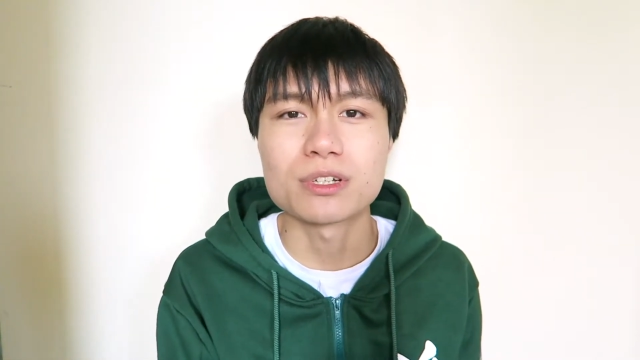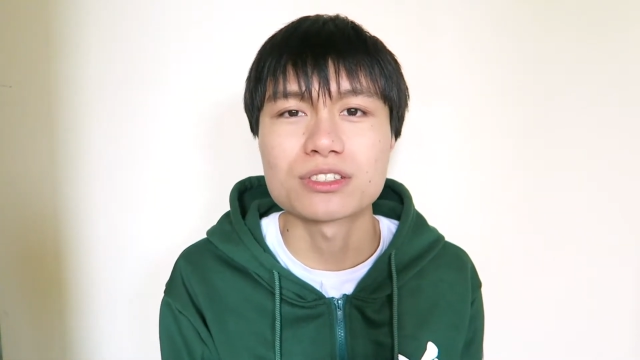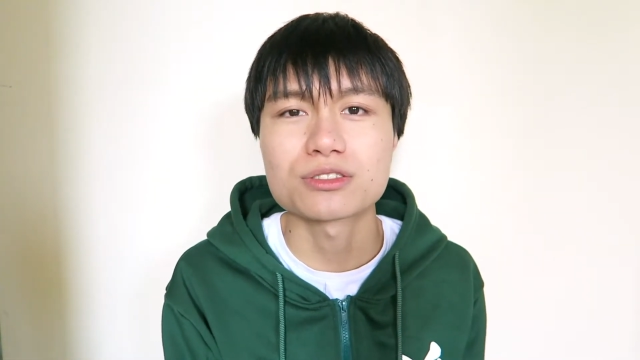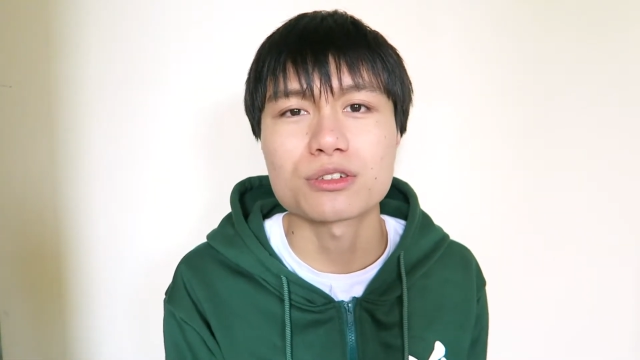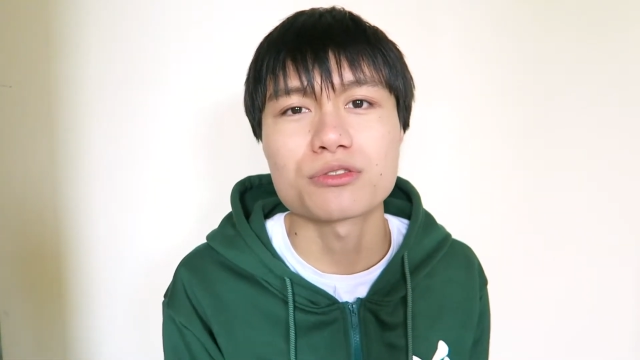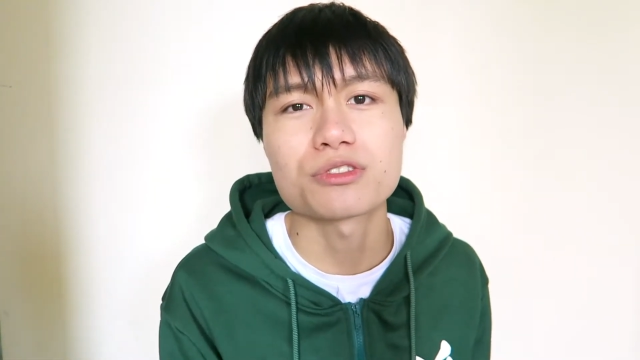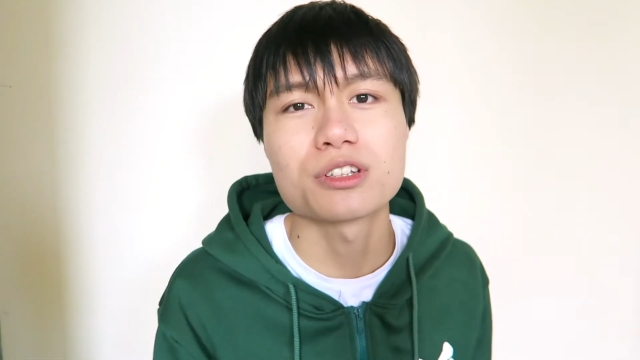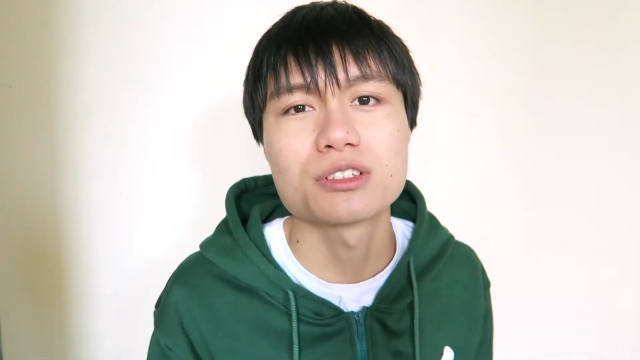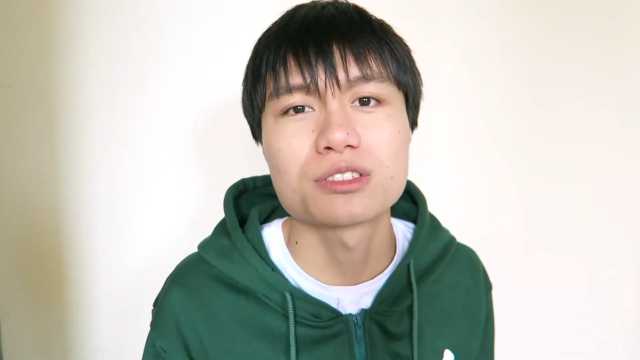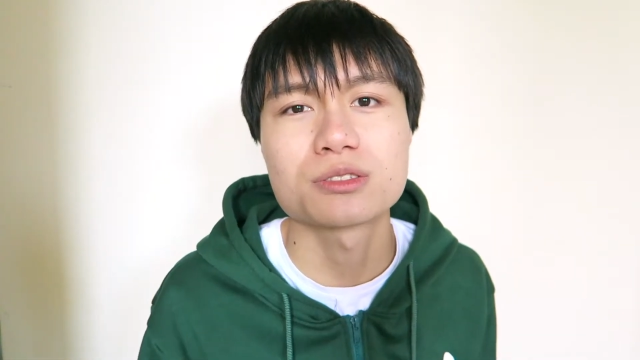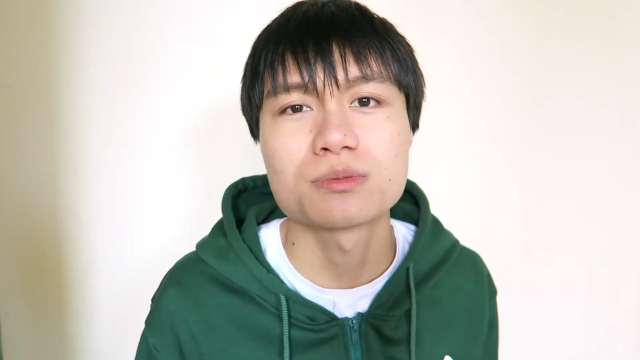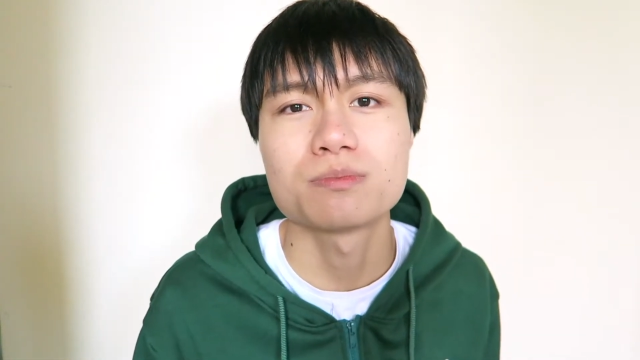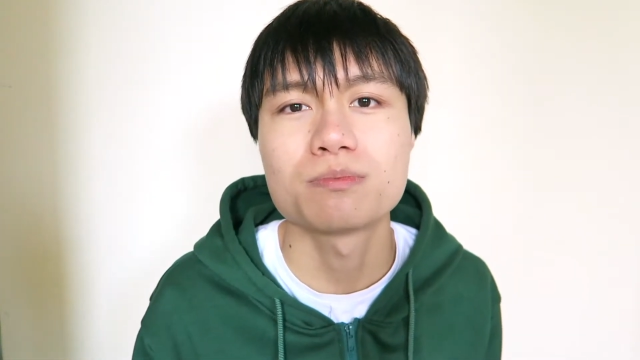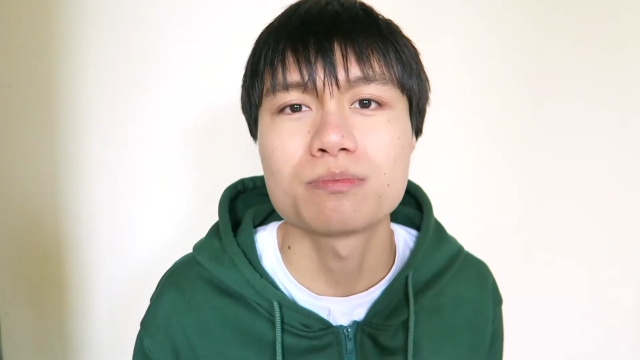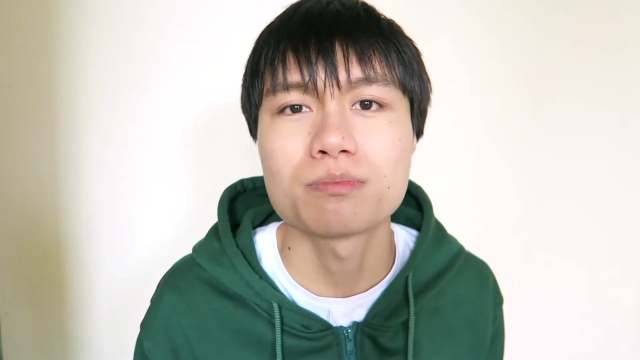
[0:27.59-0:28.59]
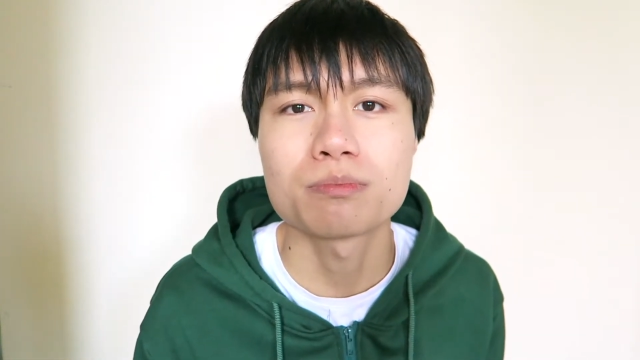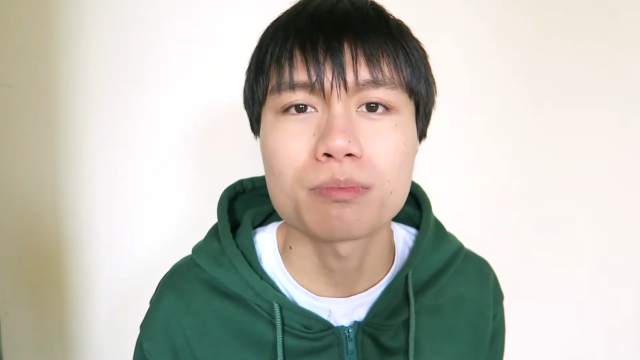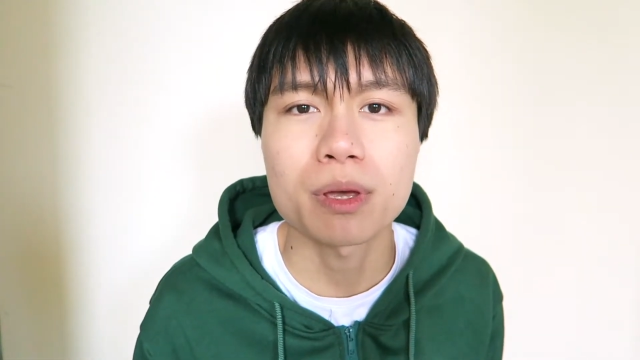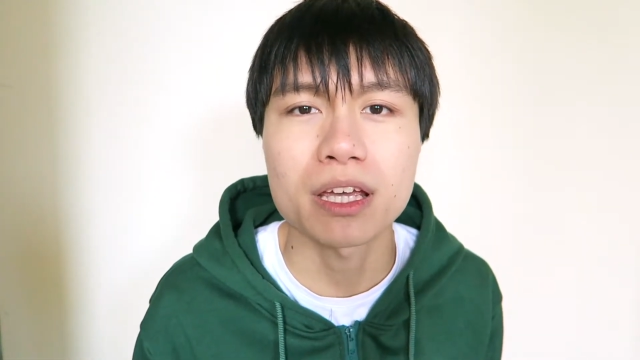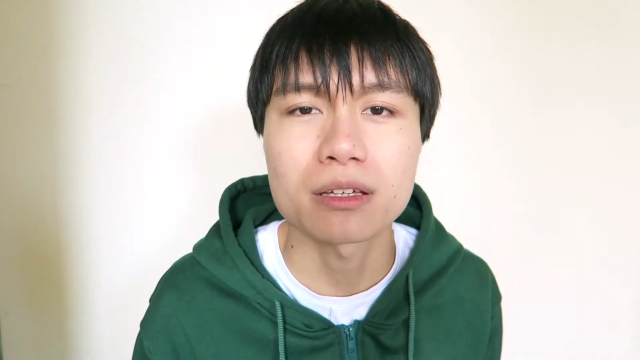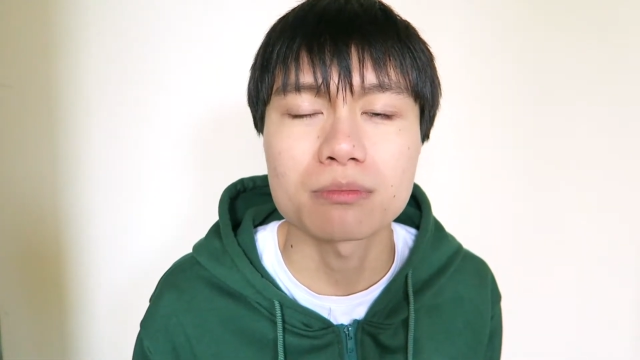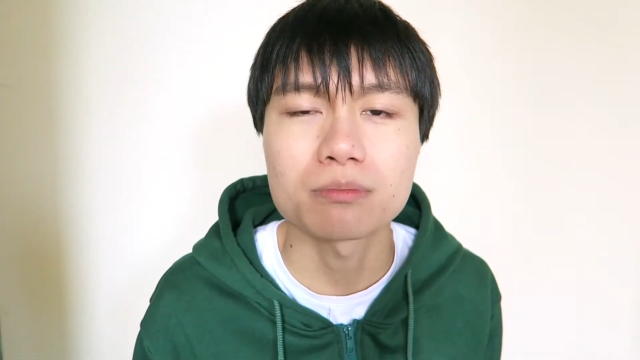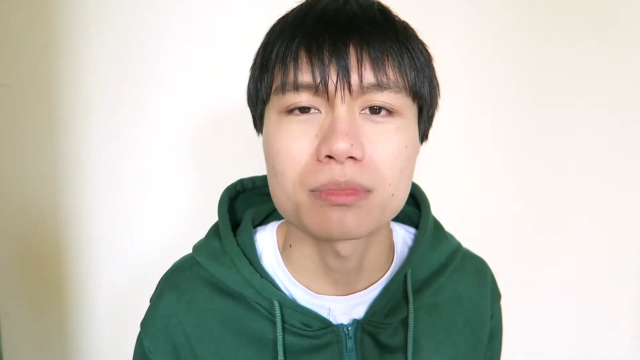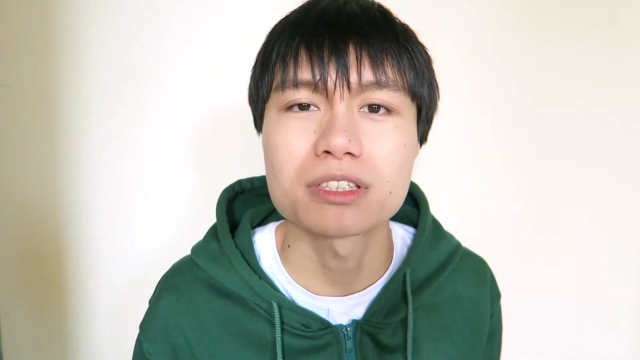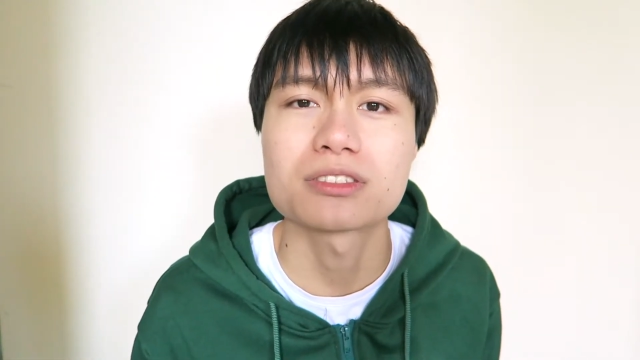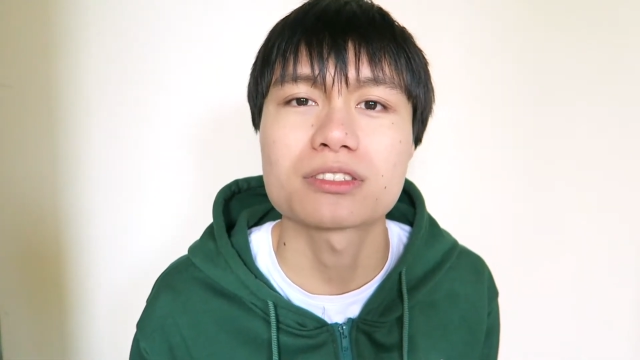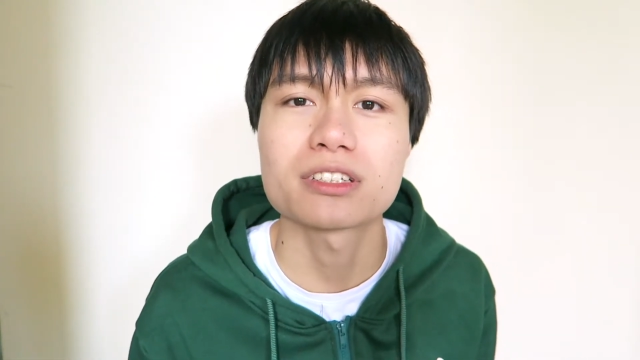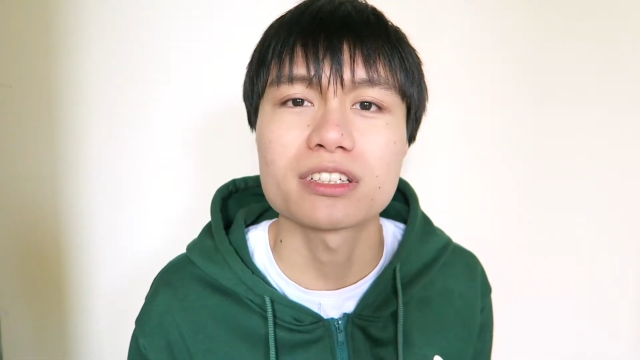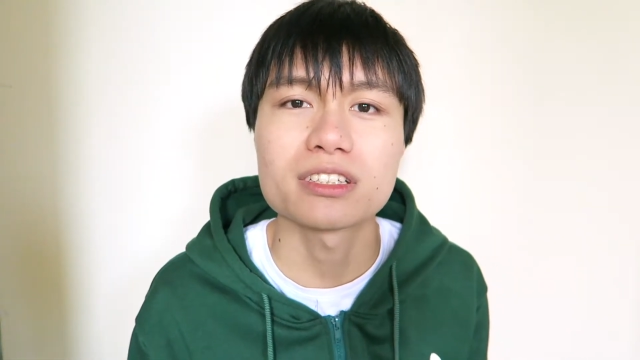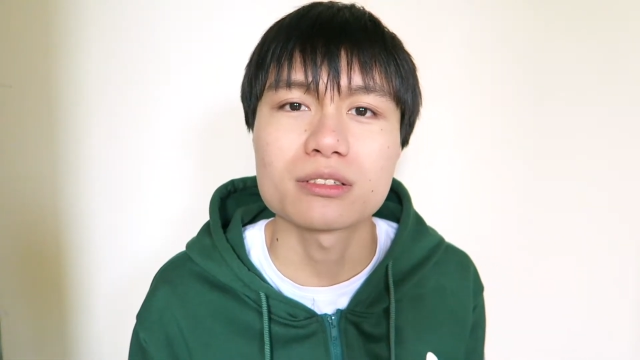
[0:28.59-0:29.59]
based off this pink
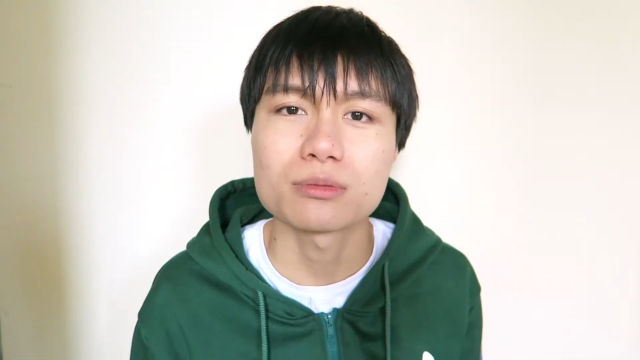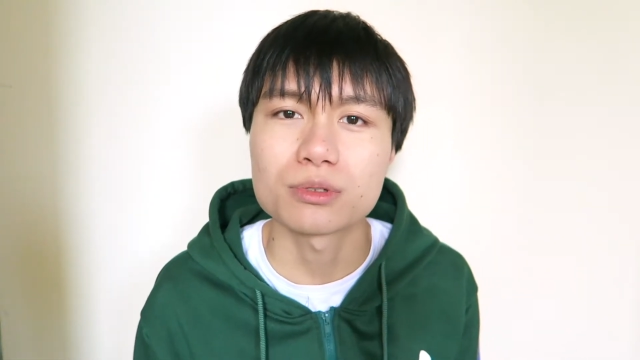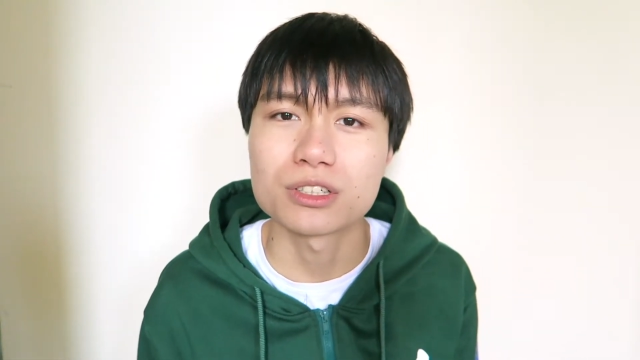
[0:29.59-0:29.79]
biscuit,